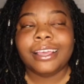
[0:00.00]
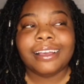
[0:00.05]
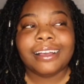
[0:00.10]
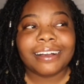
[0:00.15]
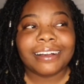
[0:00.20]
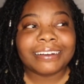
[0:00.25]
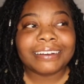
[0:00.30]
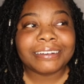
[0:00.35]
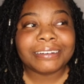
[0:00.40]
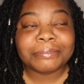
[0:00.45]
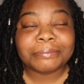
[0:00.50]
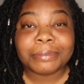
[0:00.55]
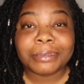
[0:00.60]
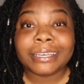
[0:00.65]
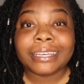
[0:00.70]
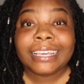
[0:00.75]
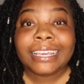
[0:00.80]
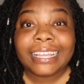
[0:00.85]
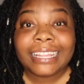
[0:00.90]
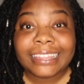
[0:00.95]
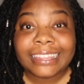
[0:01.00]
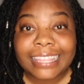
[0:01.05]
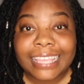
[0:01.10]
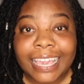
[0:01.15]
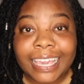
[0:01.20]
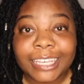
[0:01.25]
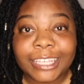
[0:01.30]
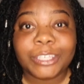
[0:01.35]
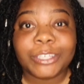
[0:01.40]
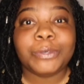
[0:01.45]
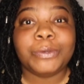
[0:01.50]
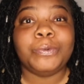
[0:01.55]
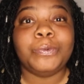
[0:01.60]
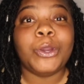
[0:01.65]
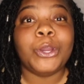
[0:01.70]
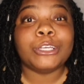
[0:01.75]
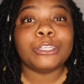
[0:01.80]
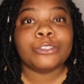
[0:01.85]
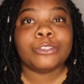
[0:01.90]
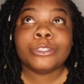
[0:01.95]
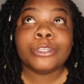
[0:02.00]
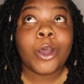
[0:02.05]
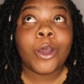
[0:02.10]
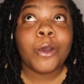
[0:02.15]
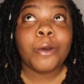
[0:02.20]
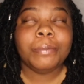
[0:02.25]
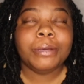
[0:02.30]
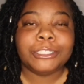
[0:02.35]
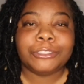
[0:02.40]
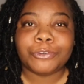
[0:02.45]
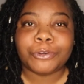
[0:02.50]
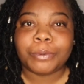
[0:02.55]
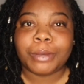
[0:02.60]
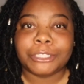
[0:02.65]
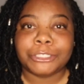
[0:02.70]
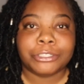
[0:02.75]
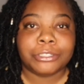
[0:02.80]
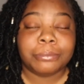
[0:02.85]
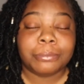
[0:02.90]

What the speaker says: Again, thank you so much for watching.